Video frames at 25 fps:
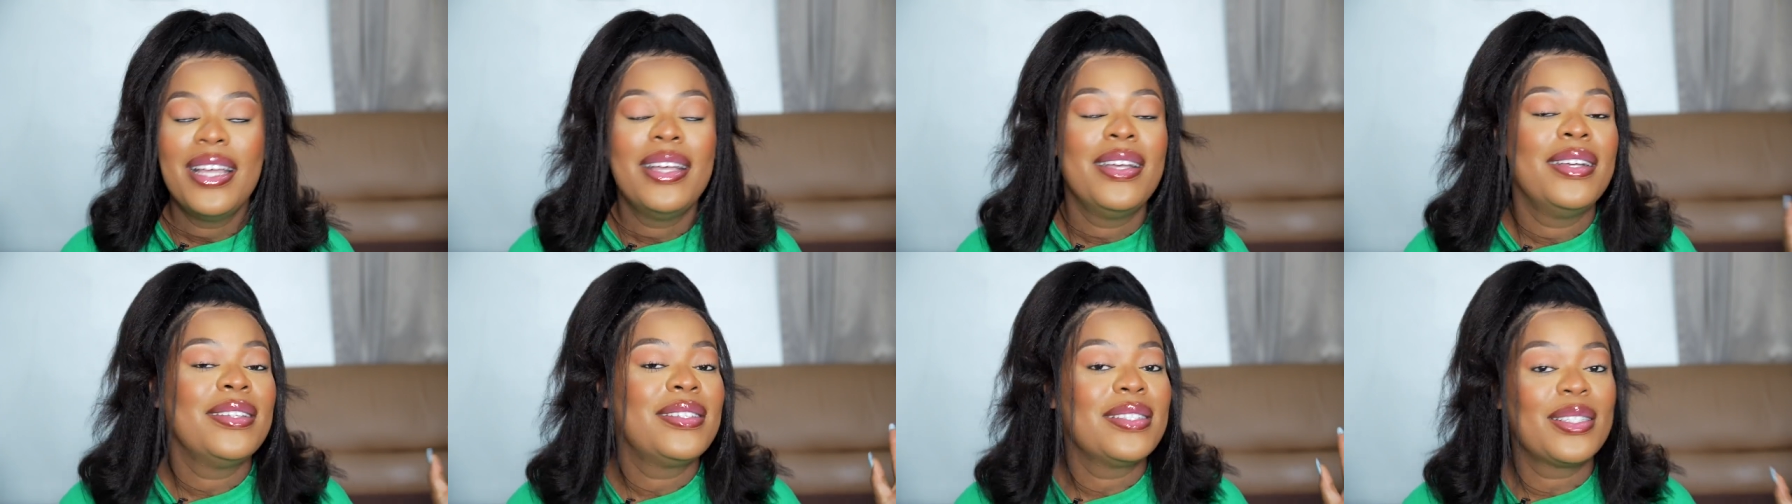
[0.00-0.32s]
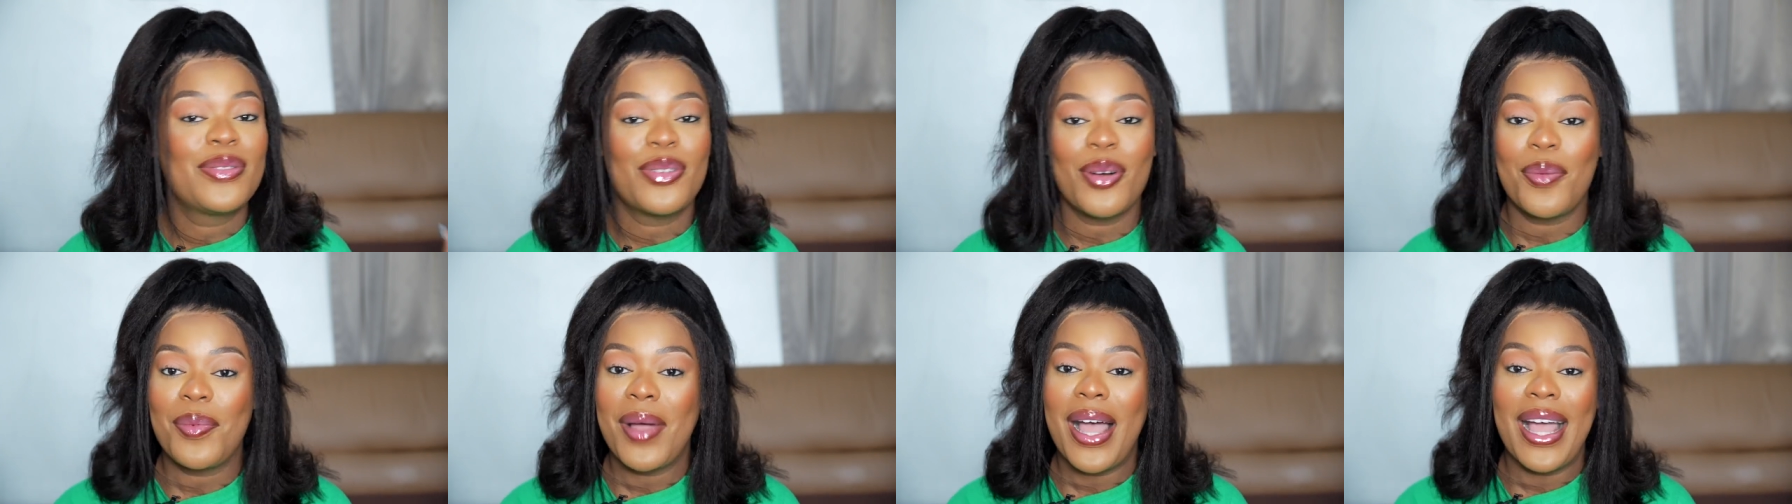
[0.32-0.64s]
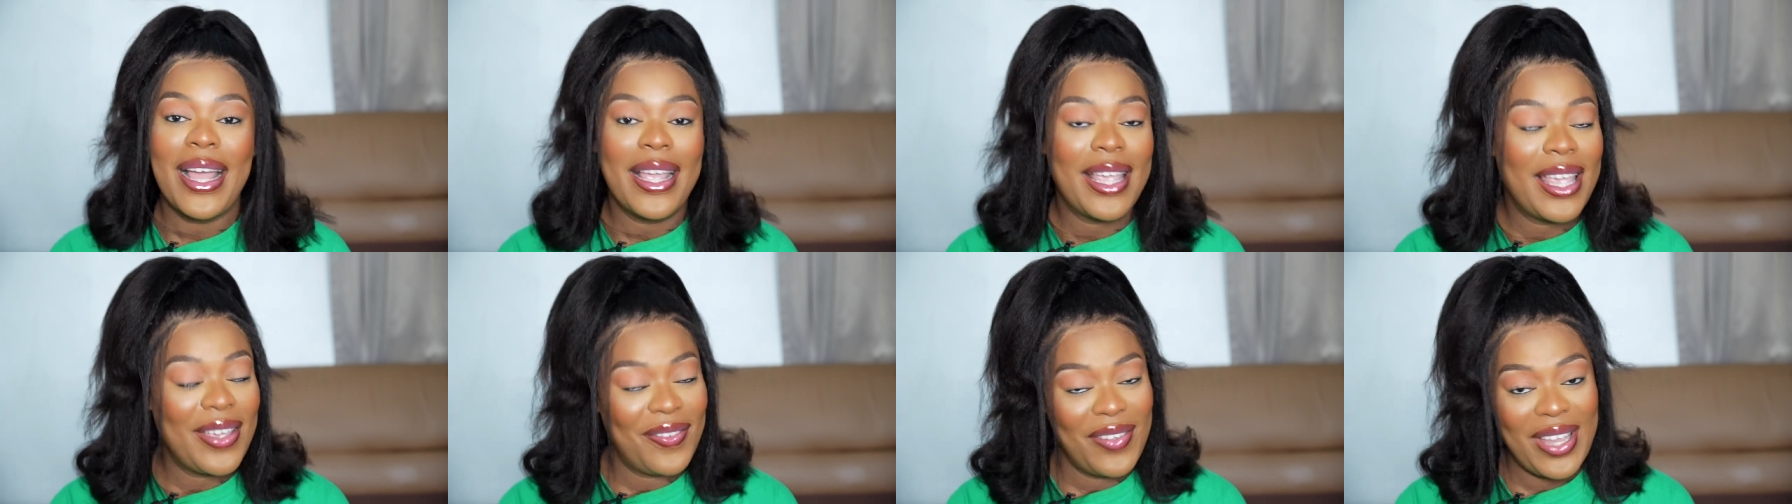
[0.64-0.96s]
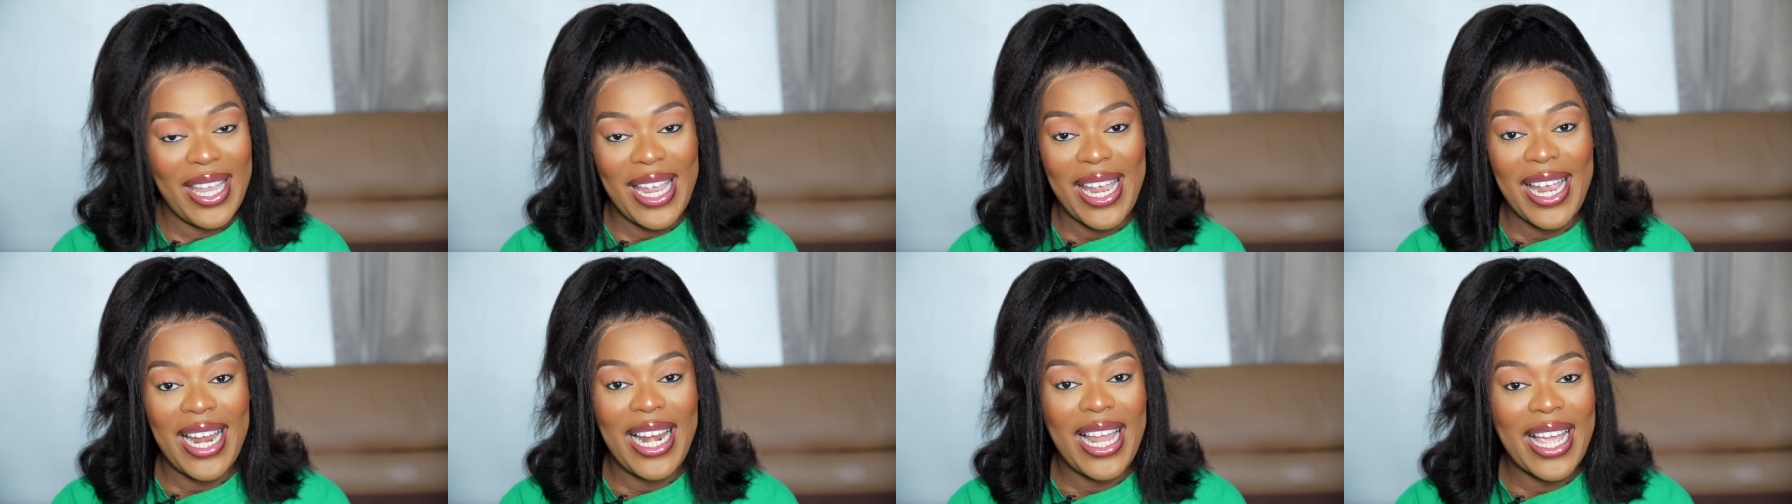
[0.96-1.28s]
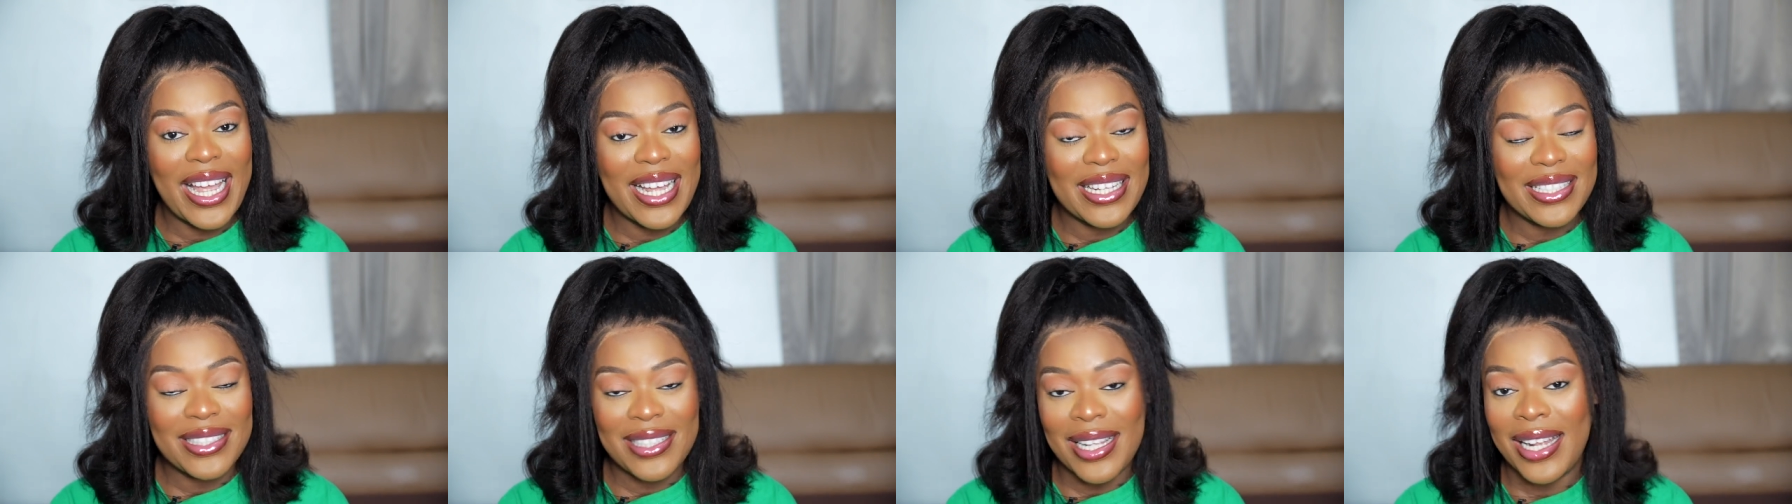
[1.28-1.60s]
It is from Hergivenhair,
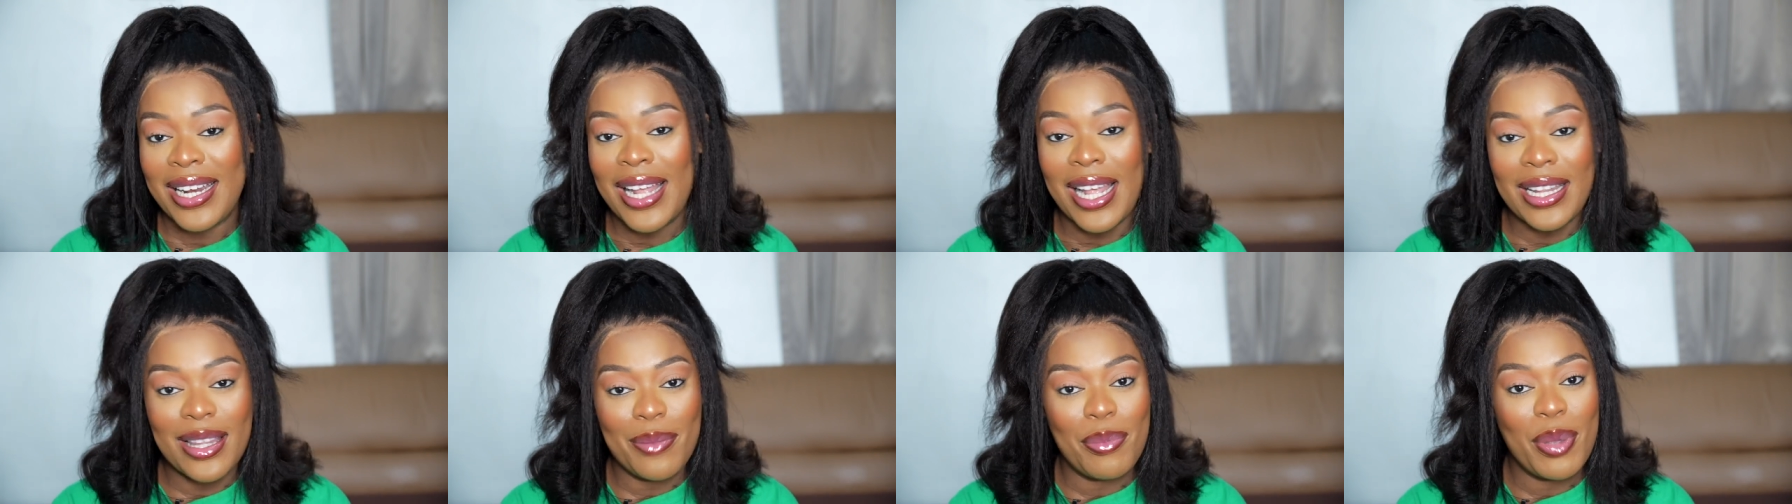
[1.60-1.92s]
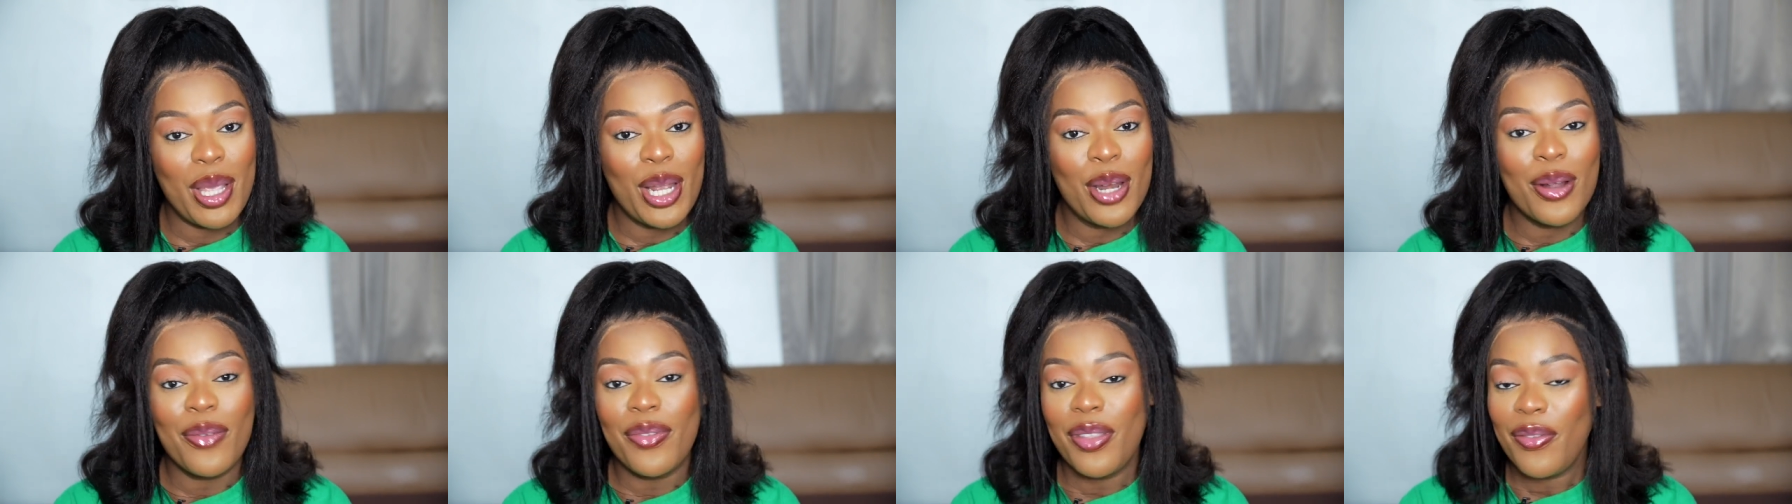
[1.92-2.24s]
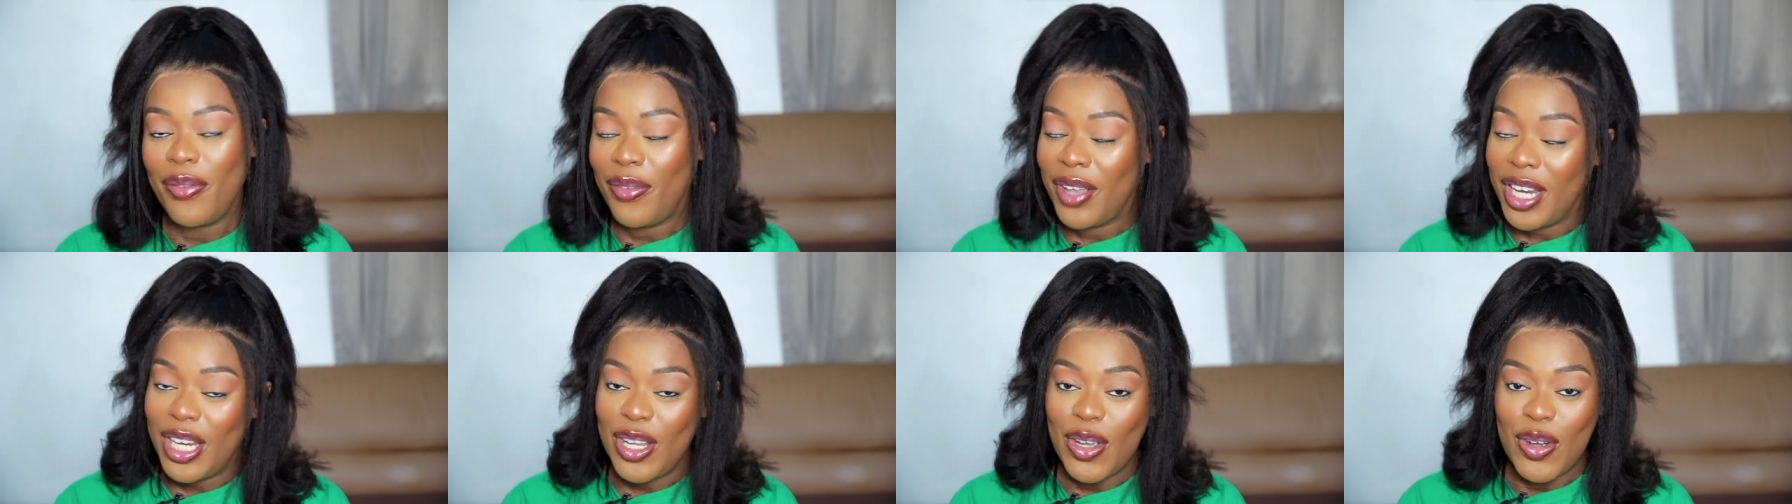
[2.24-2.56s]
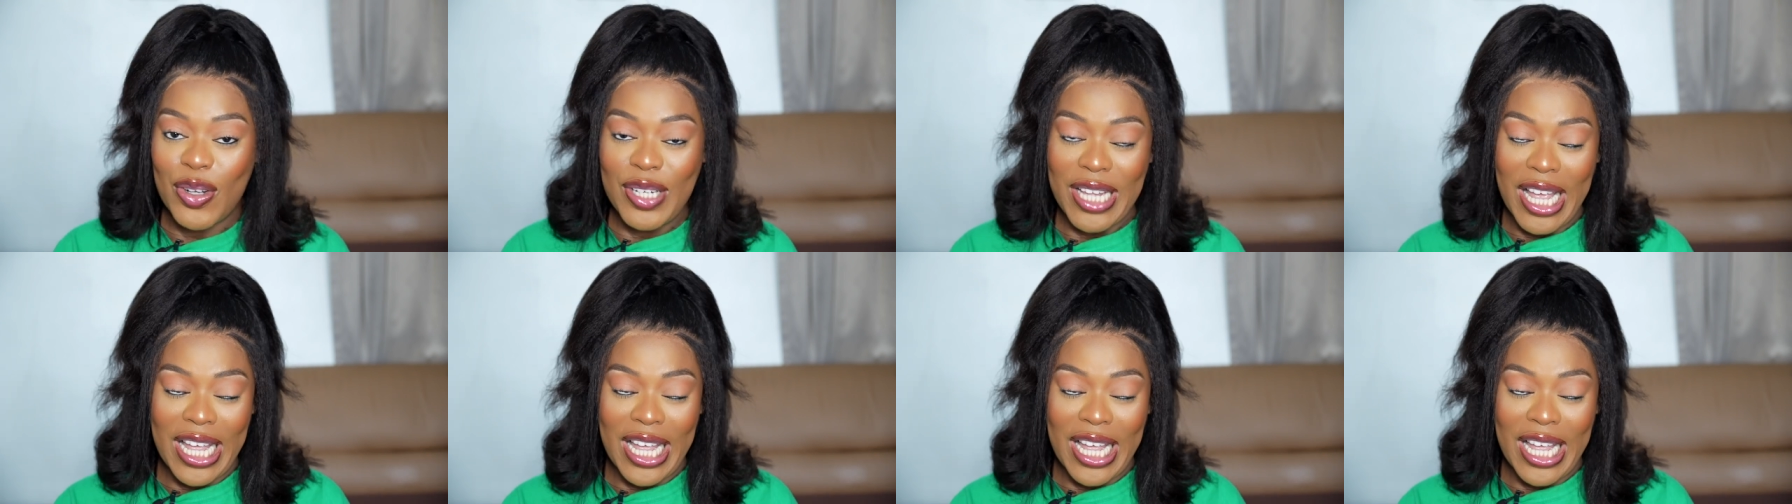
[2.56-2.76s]
like I said at the beginning of the video.